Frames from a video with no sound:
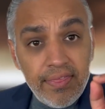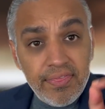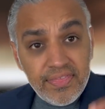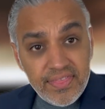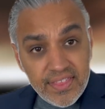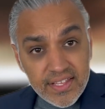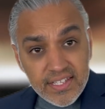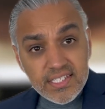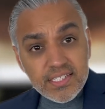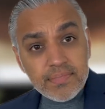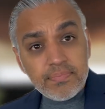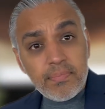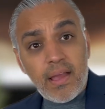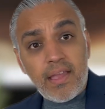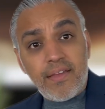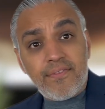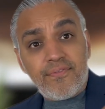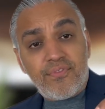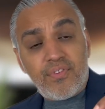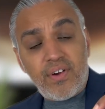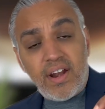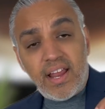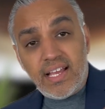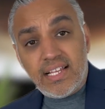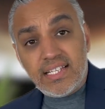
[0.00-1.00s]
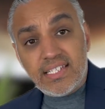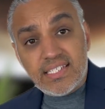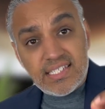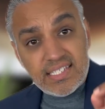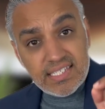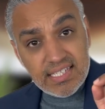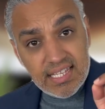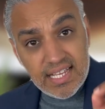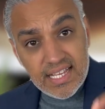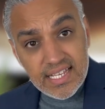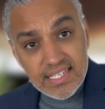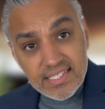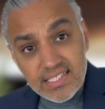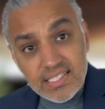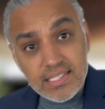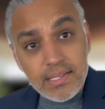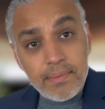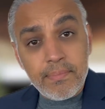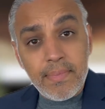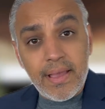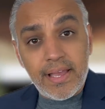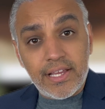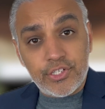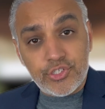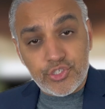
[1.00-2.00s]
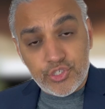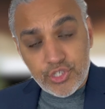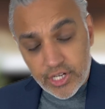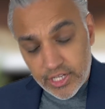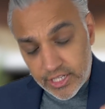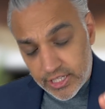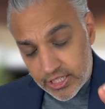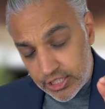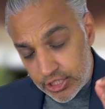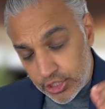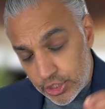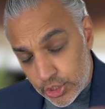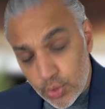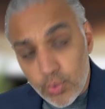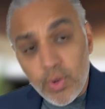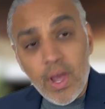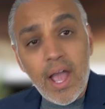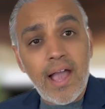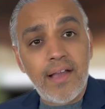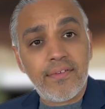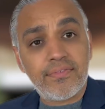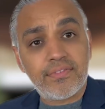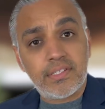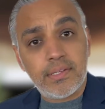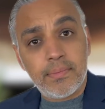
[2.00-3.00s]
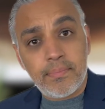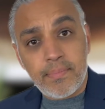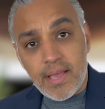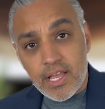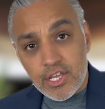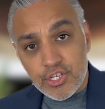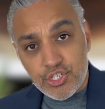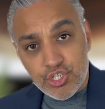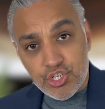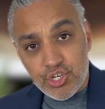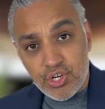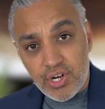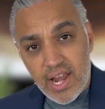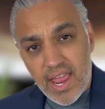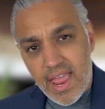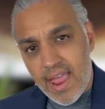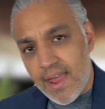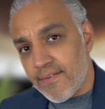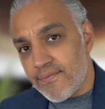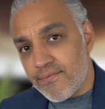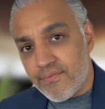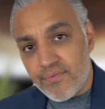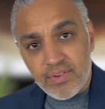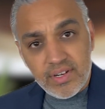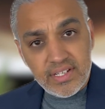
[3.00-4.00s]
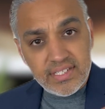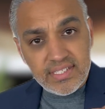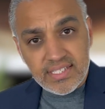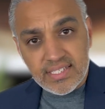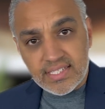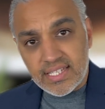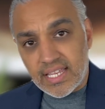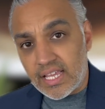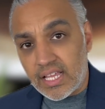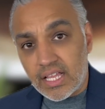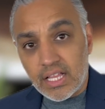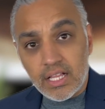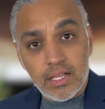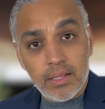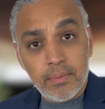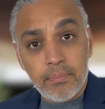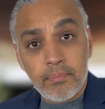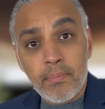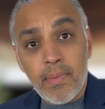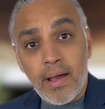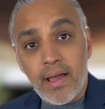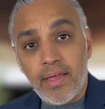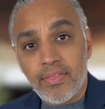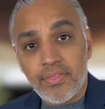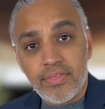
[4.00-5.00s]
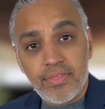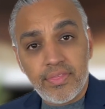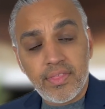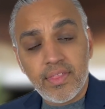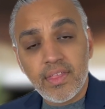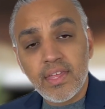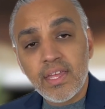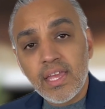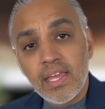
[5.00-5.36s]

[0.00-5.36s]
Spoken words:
this, my friends, is the metric you have to measure every single month.